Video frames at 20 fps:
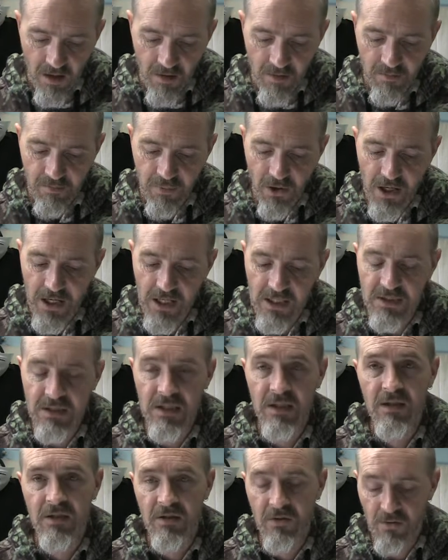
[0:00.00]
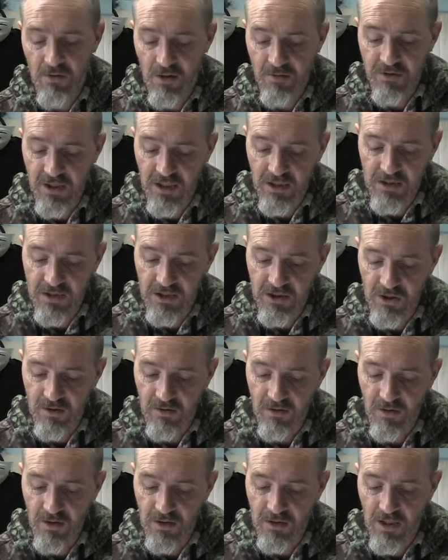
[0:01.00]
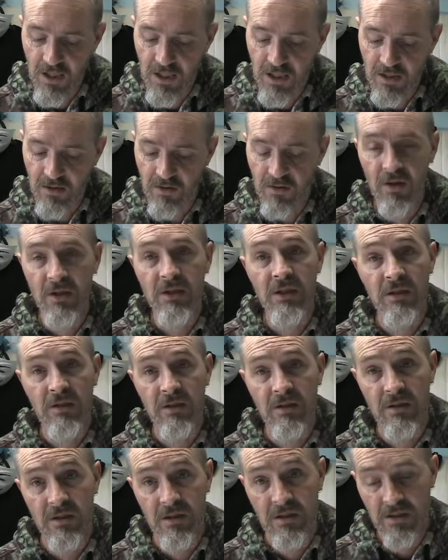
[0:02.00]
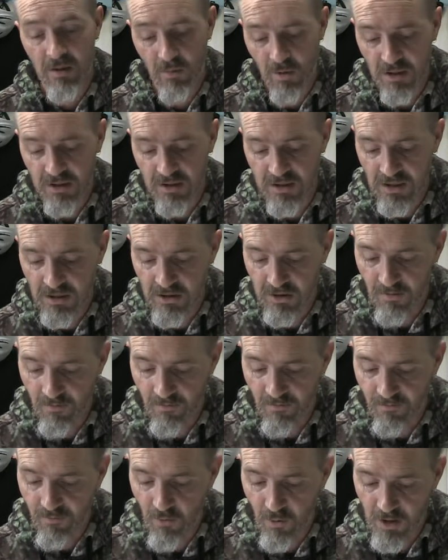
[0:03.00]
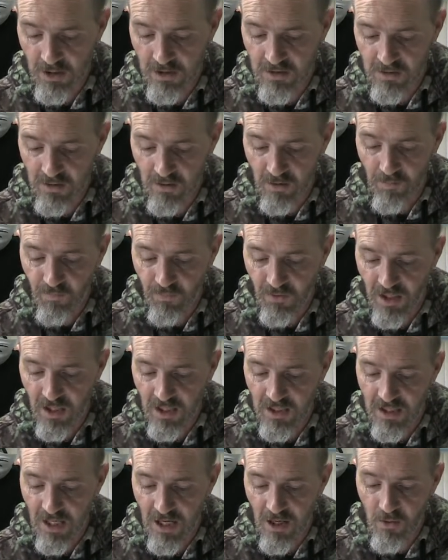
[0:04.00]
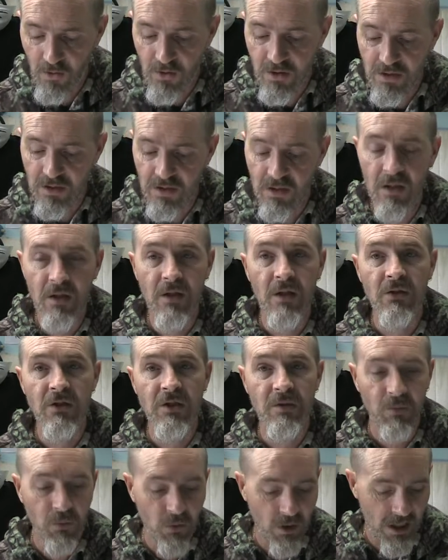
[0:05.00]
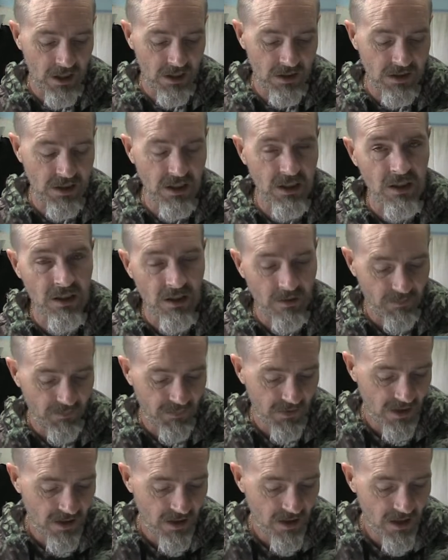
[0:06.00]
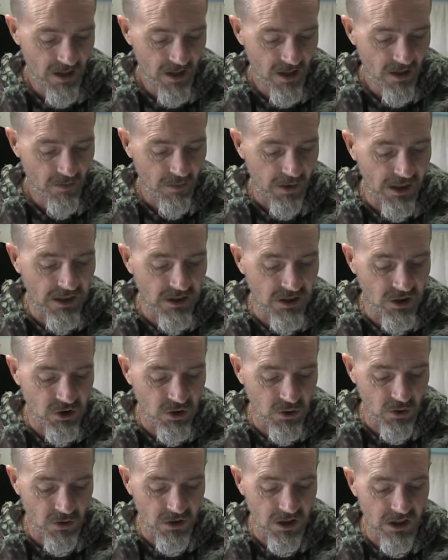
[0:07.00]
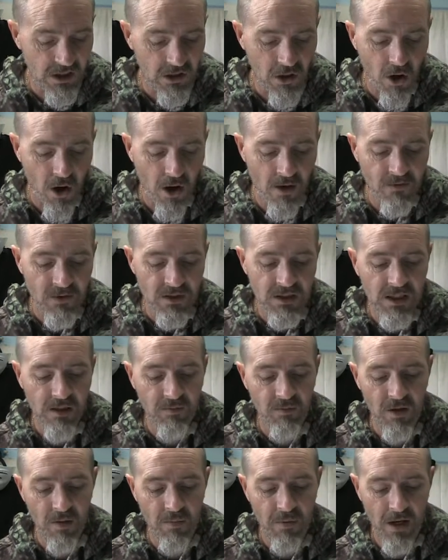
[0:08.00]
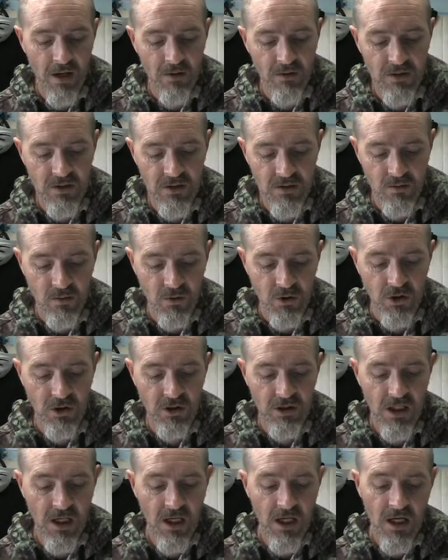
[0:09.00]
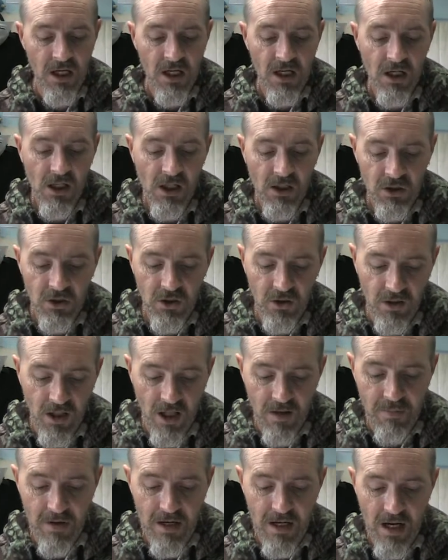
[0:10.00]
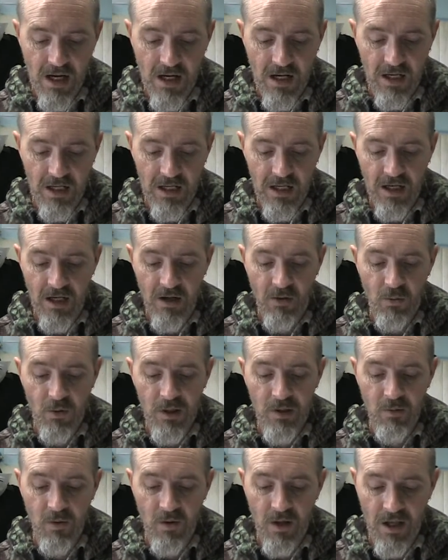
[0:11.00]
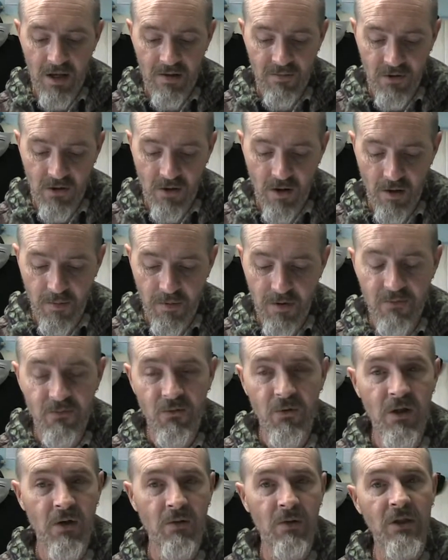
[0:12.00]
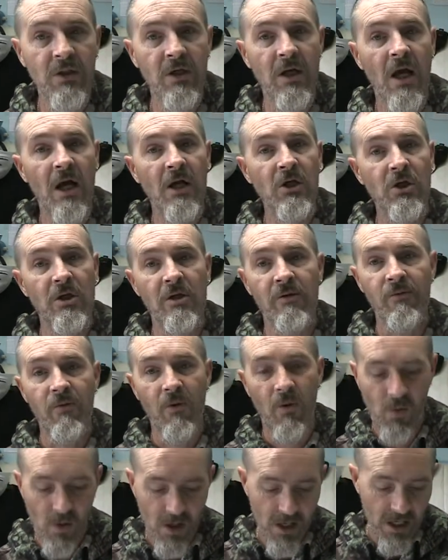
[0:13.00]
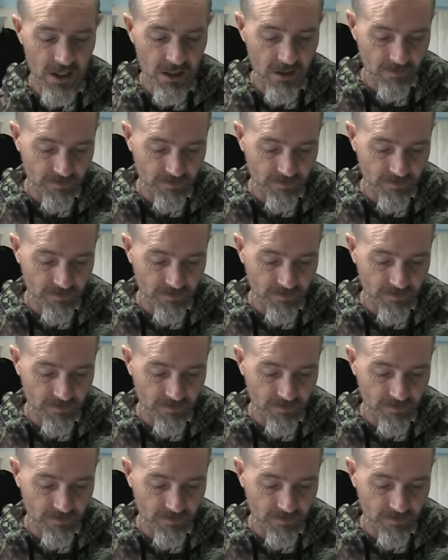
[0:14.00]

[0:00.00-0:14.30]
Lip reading: by us under the Crimes Act section 1961 section 42 and held until a constable can attend. Please ensure they do not overstep their powers or duty. Should they be unclear, we will have a copy for their education if required.